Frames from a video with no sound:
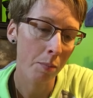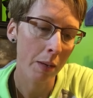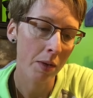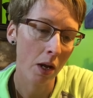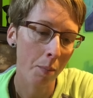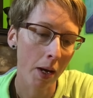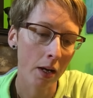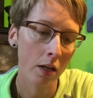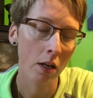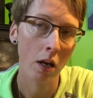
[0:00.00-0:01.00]
baby
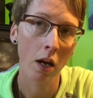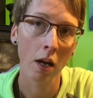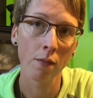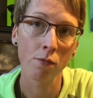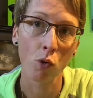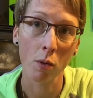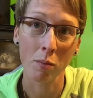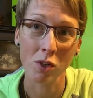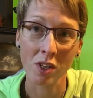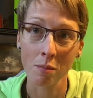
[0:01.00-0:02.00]
alpaca, and
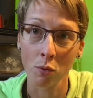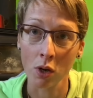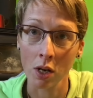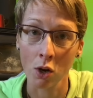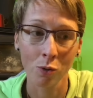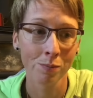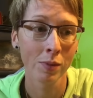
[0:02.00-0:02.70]
4% merino.